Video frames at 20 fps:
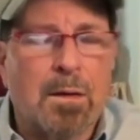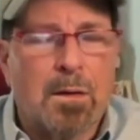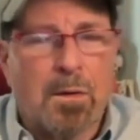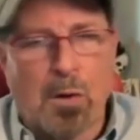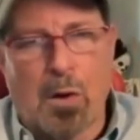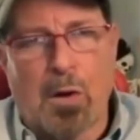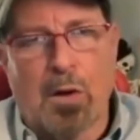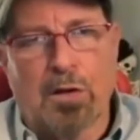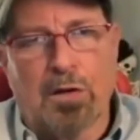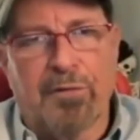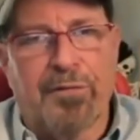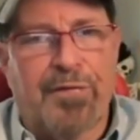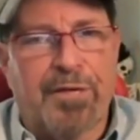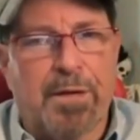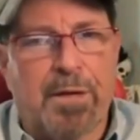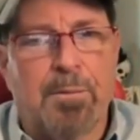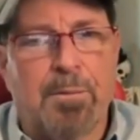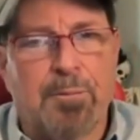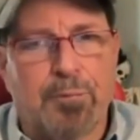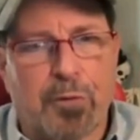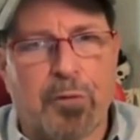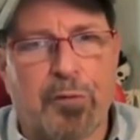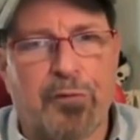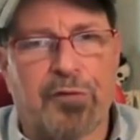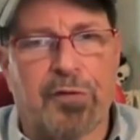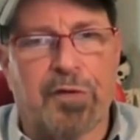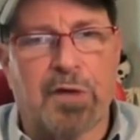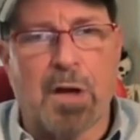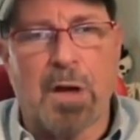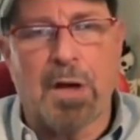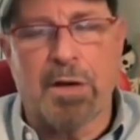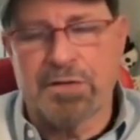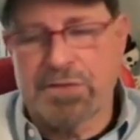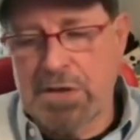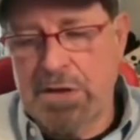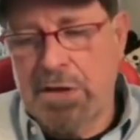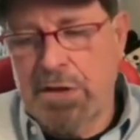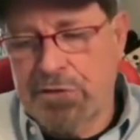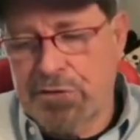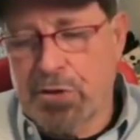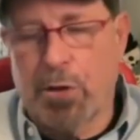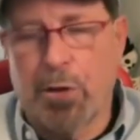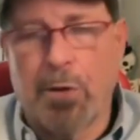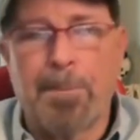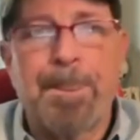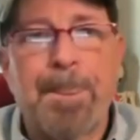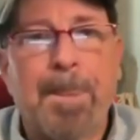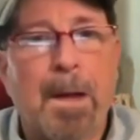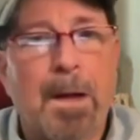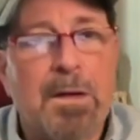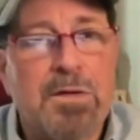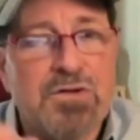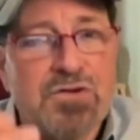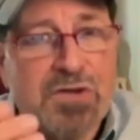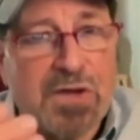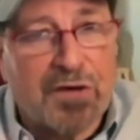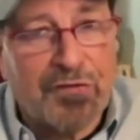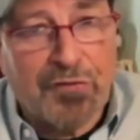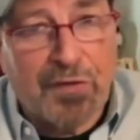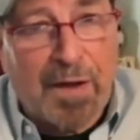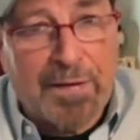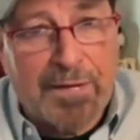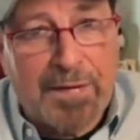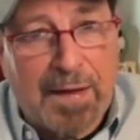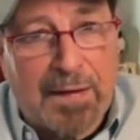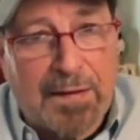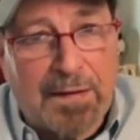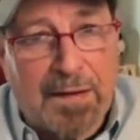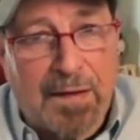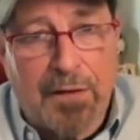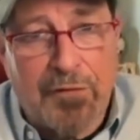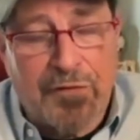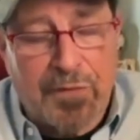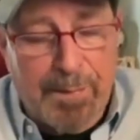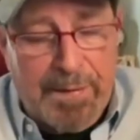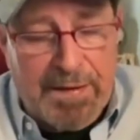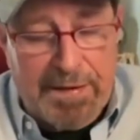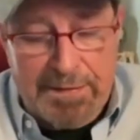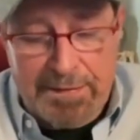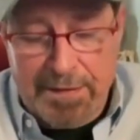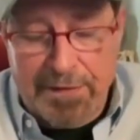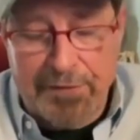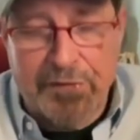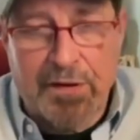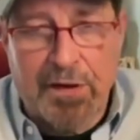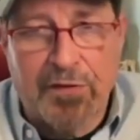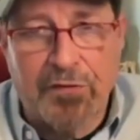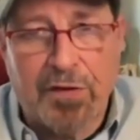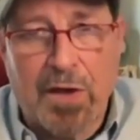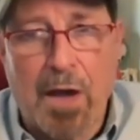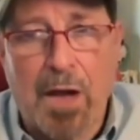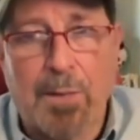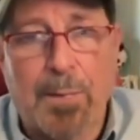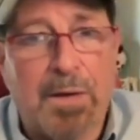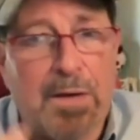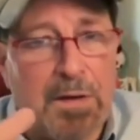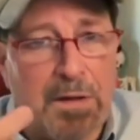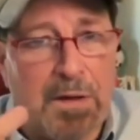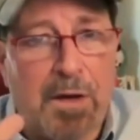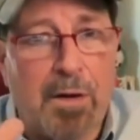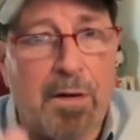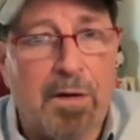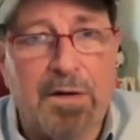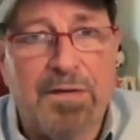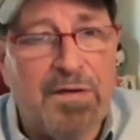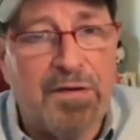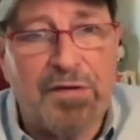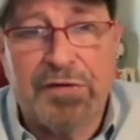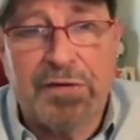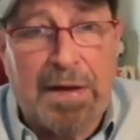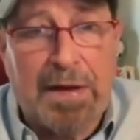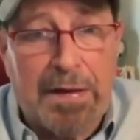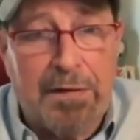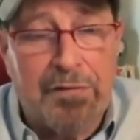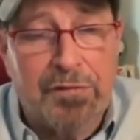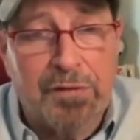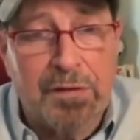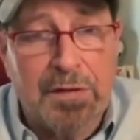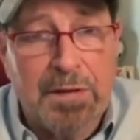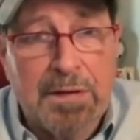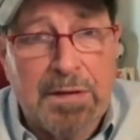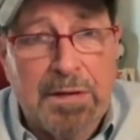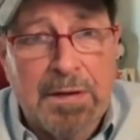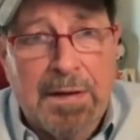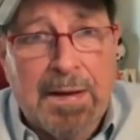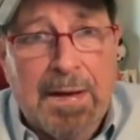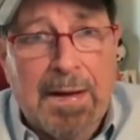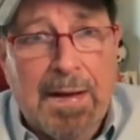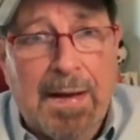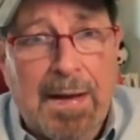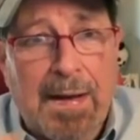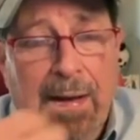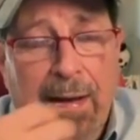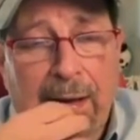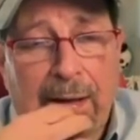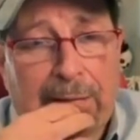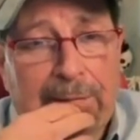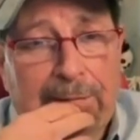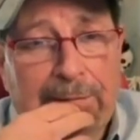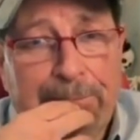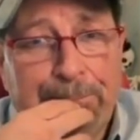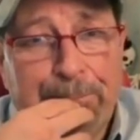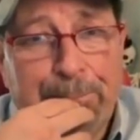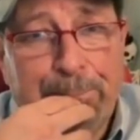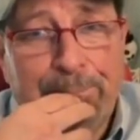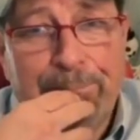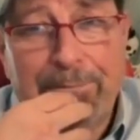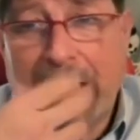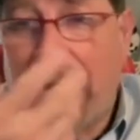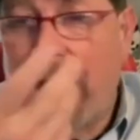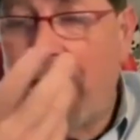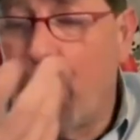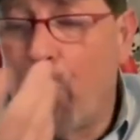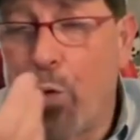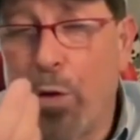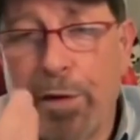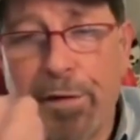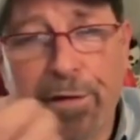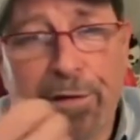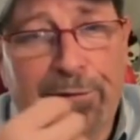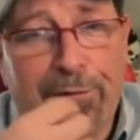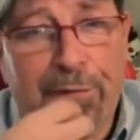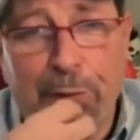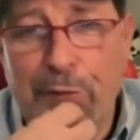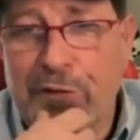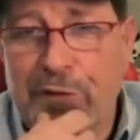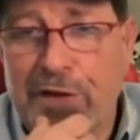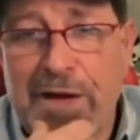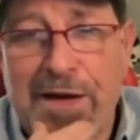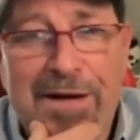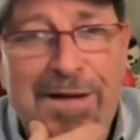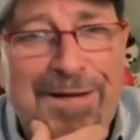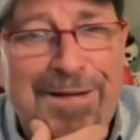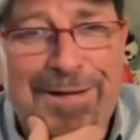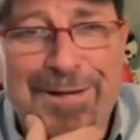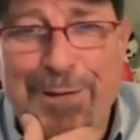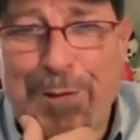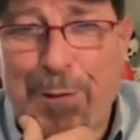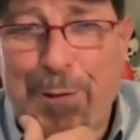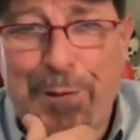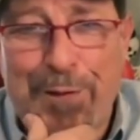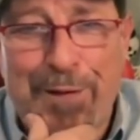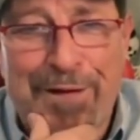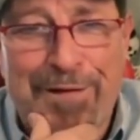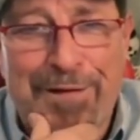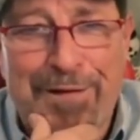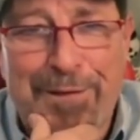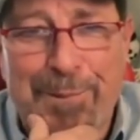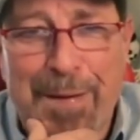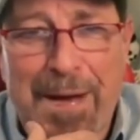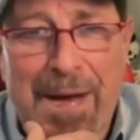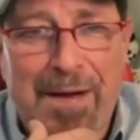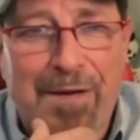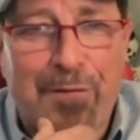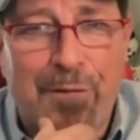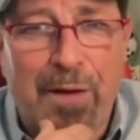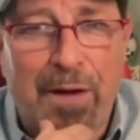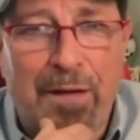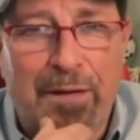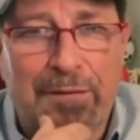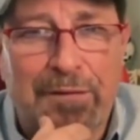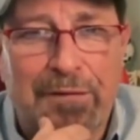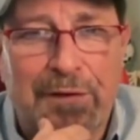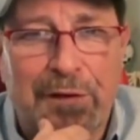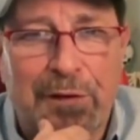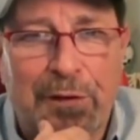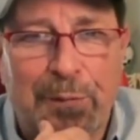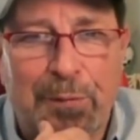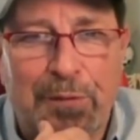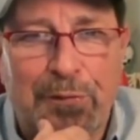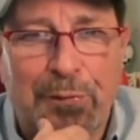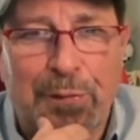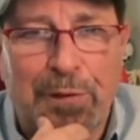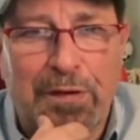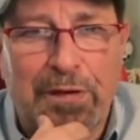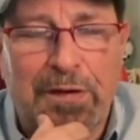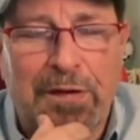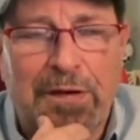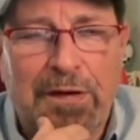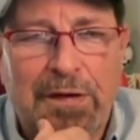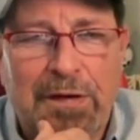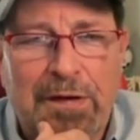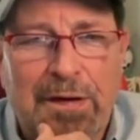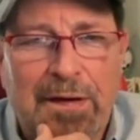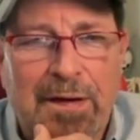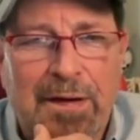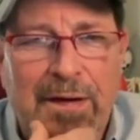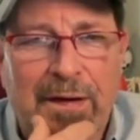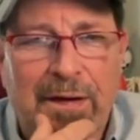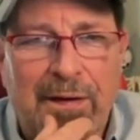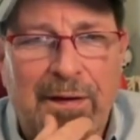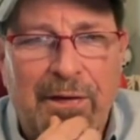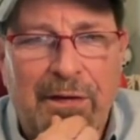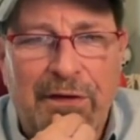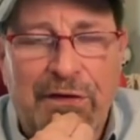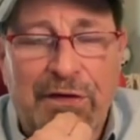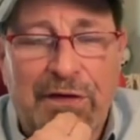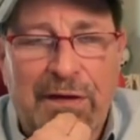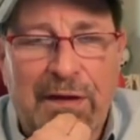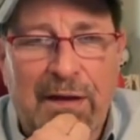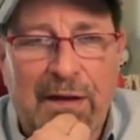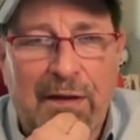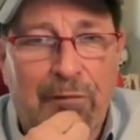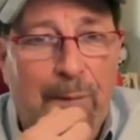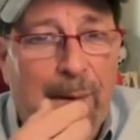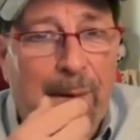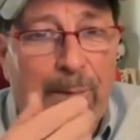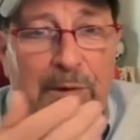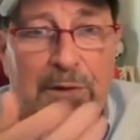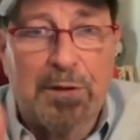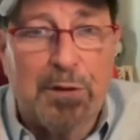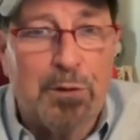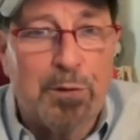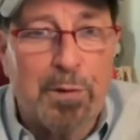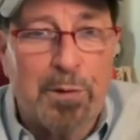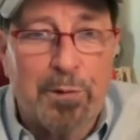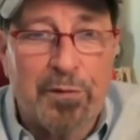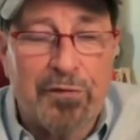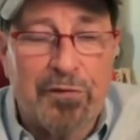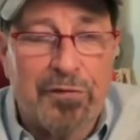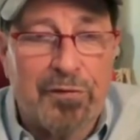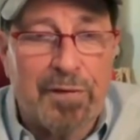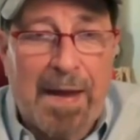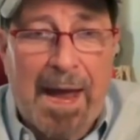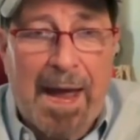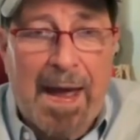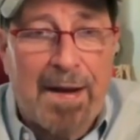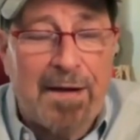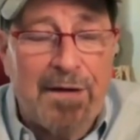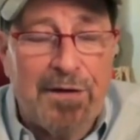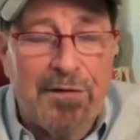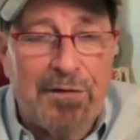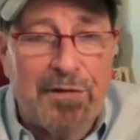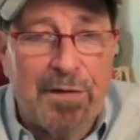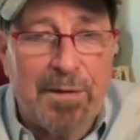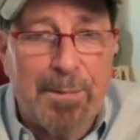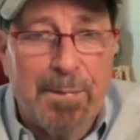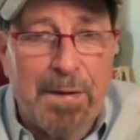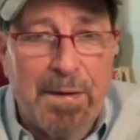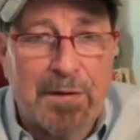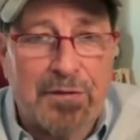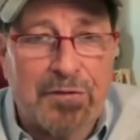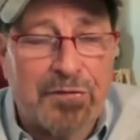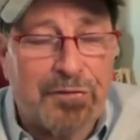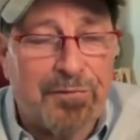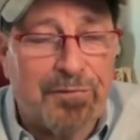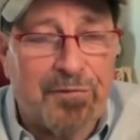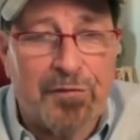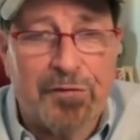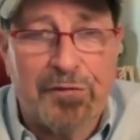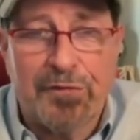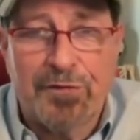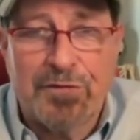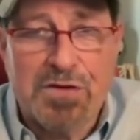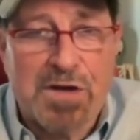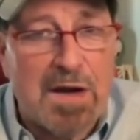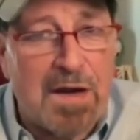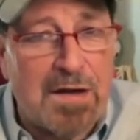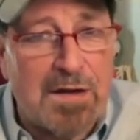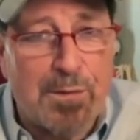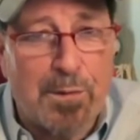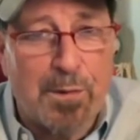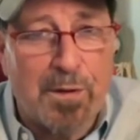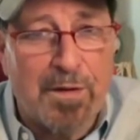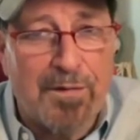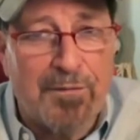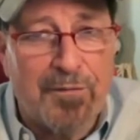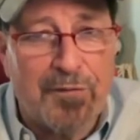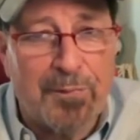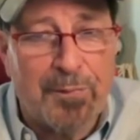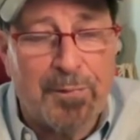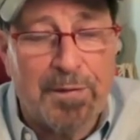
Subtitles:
all of the pros and cons. So just like that case, the Menendez case, Hochman inherited this case. And I wonder if there was anything going on in the background, between the DA. Remember, Lewin was added to the mix 1st of January for,